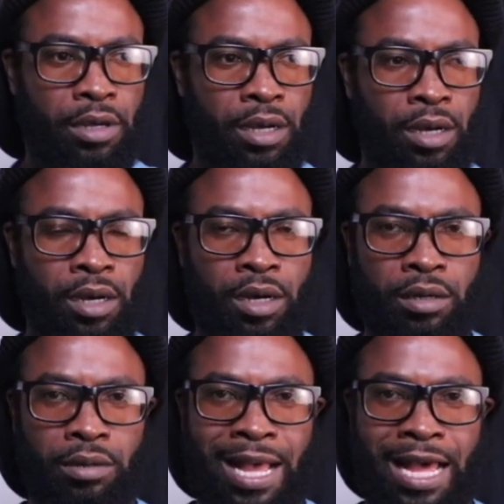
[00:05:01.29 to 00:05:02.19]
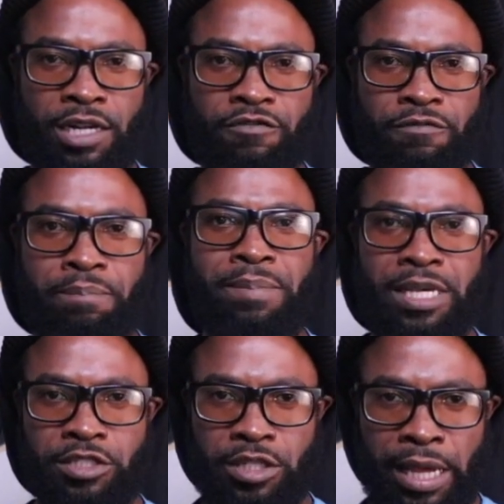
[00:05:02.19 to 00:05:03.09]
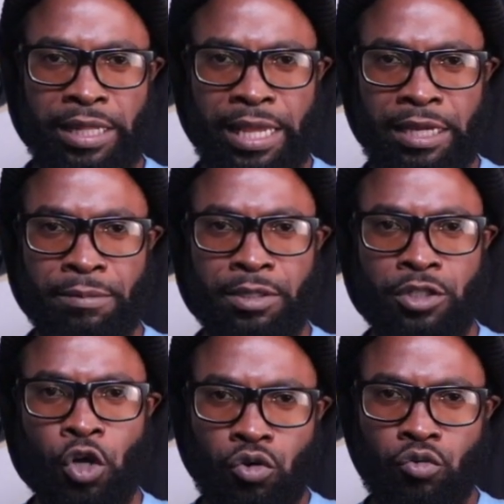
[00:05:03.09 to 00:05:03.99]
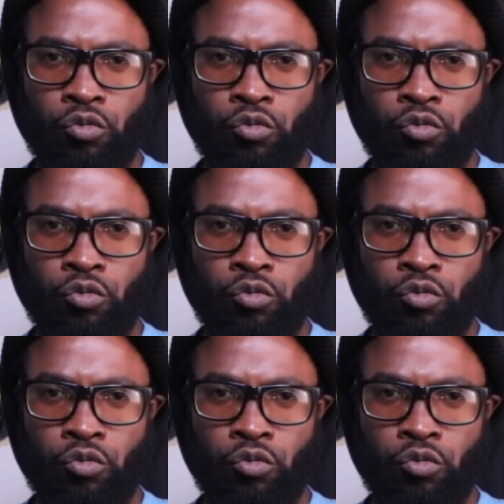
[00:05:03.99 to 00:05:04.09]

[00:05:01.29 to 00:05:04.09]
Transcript: uh, uh, kind of miss, and they don't